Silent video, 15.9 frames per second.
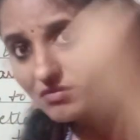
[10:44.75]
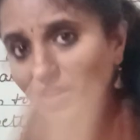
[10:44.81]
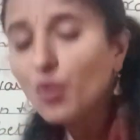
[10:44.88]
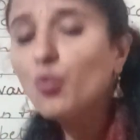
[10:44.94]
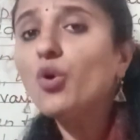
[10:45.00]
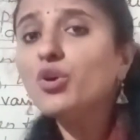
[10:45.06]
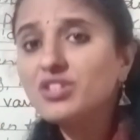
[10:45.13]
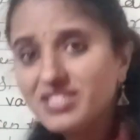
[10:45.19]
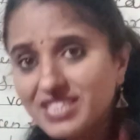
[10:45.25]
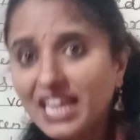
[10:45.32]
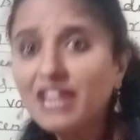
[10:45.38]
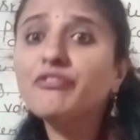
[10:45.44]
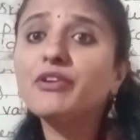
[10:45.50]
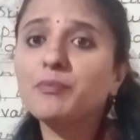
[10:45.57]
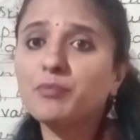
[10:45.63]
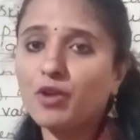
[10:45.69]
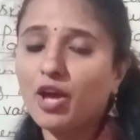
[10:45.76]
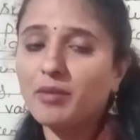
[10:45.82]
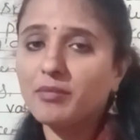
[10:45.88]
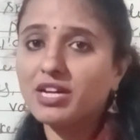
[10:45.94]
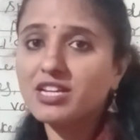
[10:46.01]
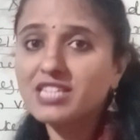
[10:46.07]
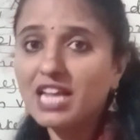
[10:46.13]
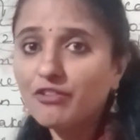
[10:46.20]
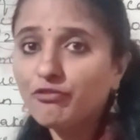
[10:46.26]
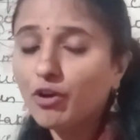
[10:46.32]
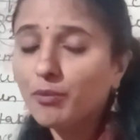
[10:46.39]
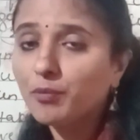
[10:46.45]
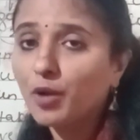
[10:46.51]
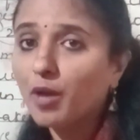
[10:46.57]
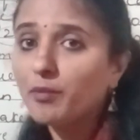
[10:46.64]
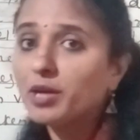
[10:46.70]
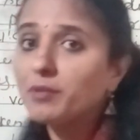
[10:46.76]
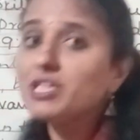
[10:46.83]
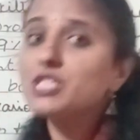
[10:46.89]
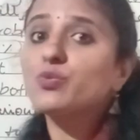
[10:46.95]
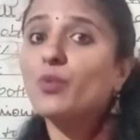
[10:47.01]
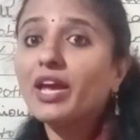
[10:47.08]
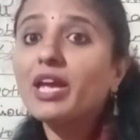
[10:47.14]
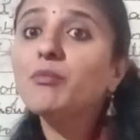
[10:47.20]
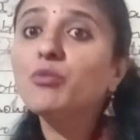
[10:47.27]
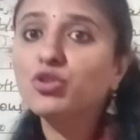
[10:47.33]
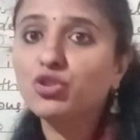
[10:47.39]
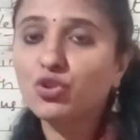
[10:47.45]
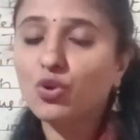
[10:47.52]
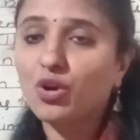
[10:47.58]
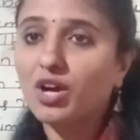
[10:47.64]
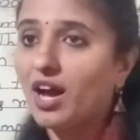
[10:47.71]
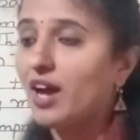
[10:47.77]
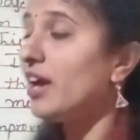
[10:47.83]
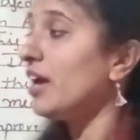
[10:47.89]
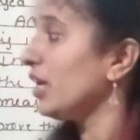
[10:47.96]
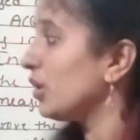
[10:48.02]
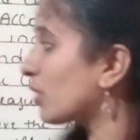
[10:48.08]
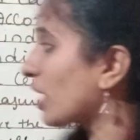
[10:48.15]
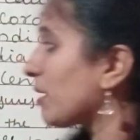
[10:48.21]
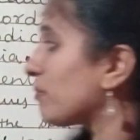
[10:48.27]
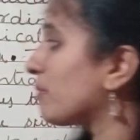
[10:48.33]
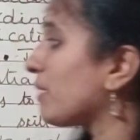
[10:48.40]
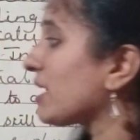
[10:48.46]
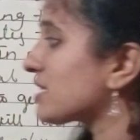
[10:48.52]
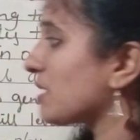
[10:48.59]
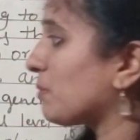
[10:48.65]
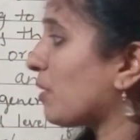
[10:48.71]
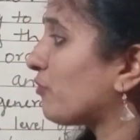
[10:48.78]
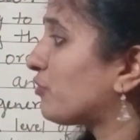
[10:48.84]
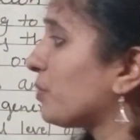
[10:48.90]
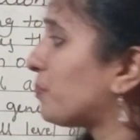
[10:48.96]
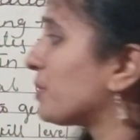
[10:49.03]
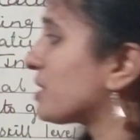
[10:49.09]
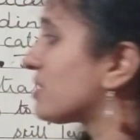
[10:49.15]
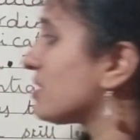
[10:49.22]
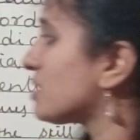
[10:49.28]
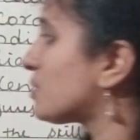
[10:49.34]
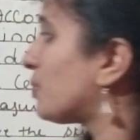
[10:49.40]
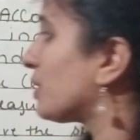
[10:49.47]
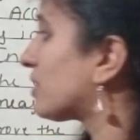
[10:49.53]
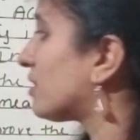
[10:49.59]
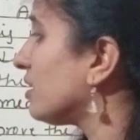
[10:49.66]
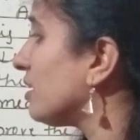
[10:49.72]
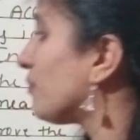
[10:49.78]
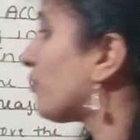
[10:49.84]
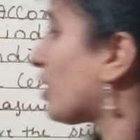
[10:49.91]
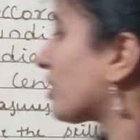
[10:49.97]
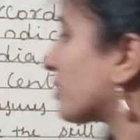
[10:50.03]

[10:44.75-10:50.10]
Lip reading: own self-employment. Self-employment means swayam udyoga. You can make some of the business with the, for